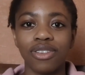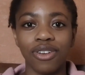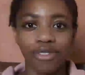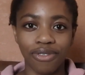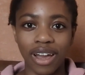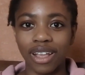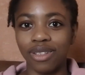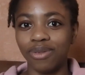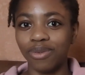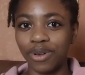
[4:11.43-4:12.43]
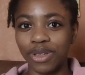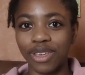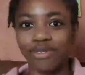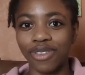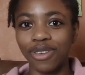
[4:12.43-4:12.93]
your friend will
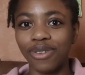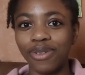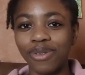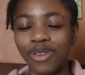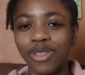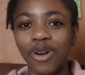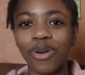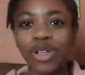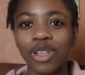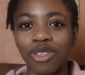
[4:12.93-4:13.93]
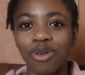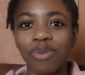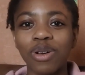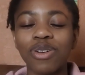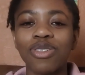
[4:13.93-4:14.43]
give you another
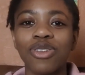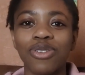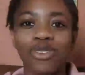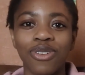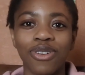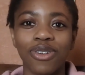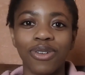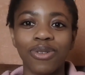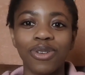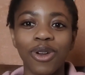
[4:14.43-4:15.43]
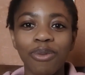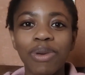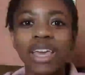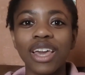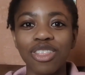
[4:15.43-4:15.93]
book. So you're
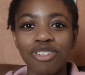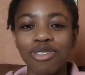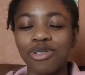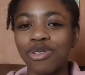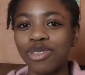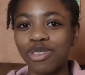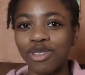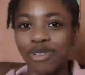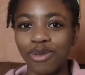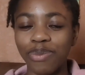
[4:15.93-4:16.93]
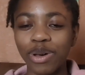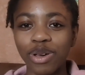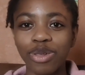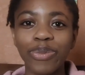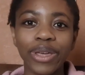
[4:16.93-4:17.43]
being introduced to new
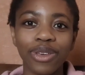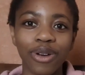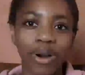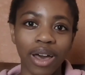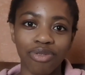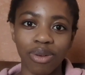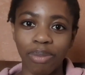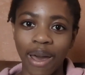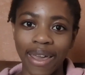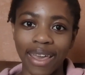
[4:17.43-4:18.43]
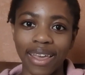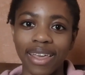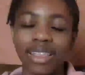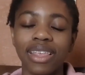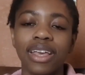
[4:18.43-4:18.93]
books, but you don't have to buy
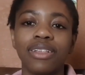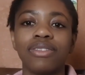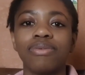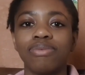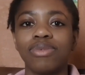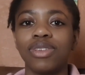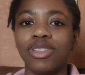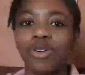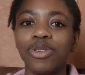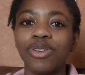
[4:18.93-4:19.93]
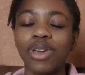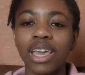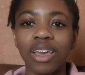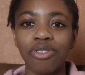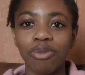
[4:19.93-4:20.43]
it, and then you
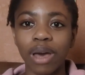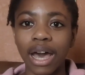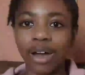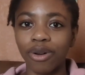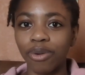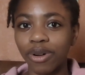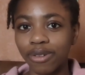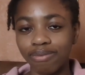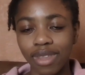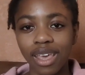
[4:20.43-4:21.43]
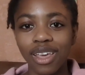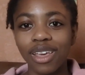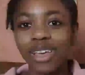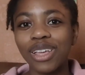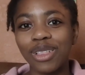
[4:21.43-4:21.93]
can give it back, or
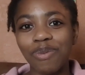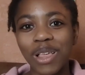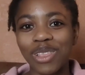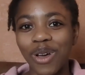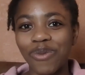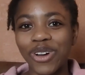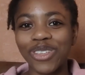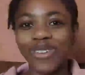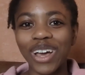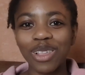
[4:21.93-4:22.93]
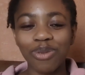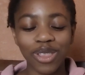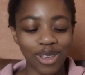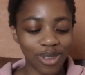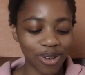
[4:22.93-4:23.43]
depends on what you guys
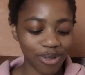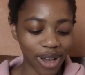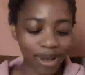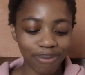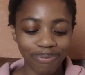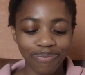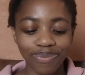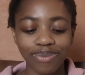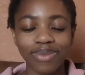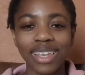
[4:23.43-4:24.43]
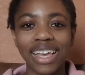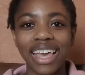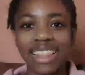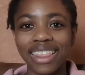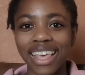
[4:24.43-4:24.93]
want to do, right?
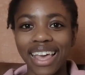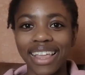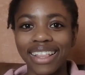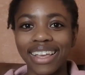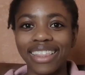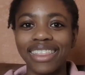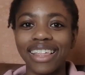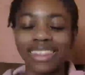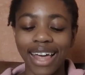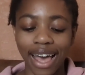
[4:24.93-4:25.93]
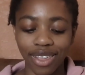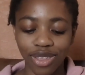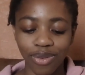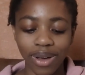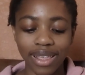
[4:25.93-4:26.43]
And then the
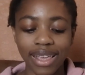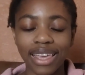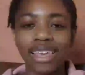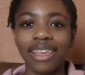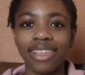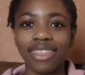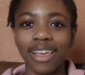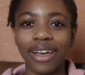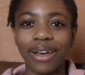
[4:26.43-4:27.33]
last one is